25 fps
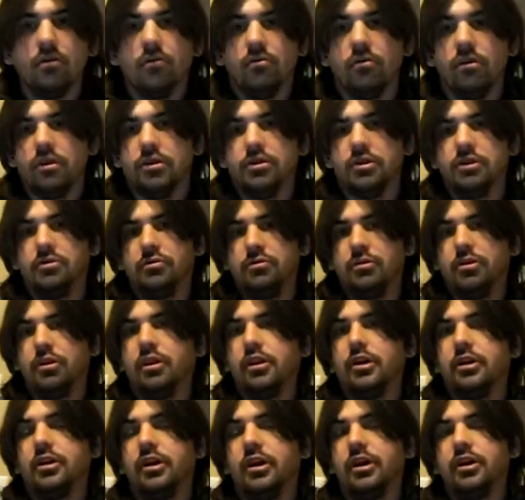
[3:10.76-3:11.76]
which is
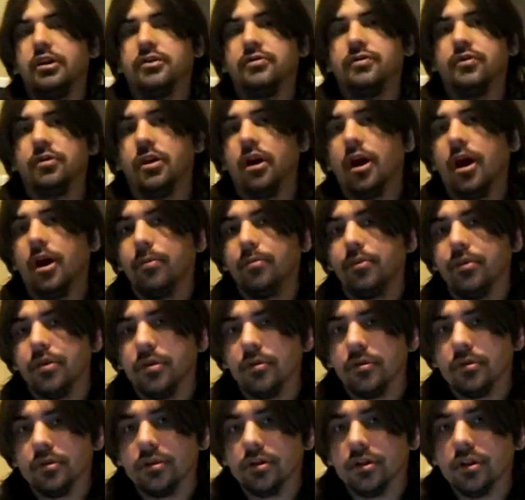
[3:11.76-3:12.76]
really nice for
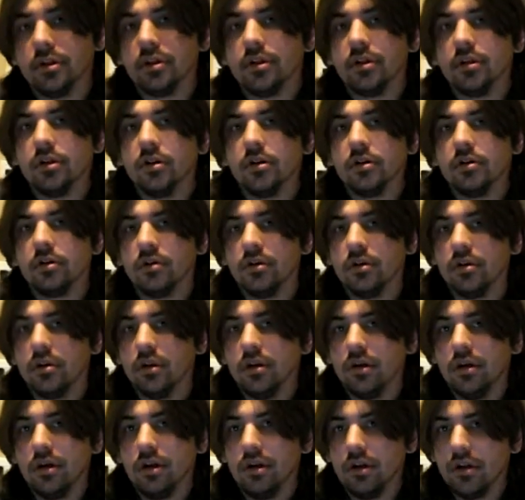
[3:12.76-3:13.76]
operas and
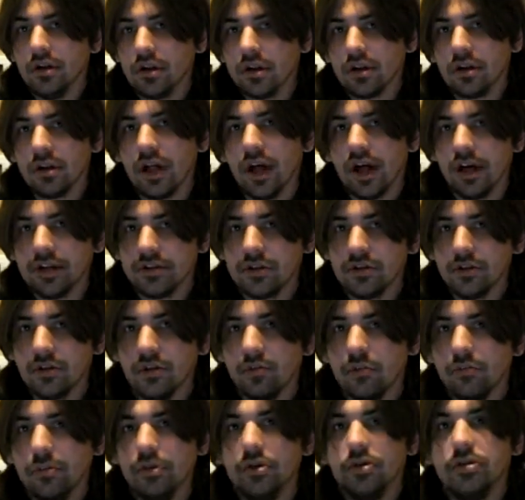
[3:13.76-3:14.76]

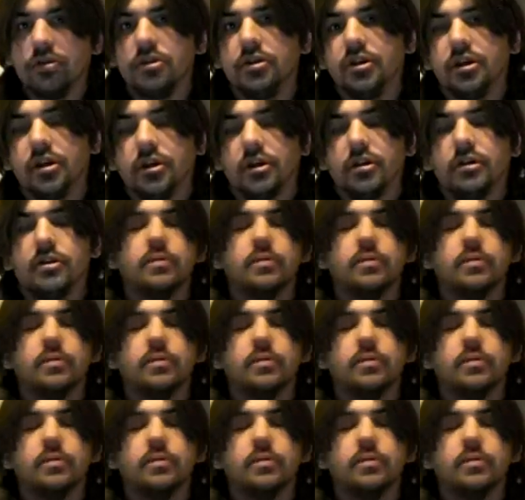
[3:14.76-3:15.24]
classical music.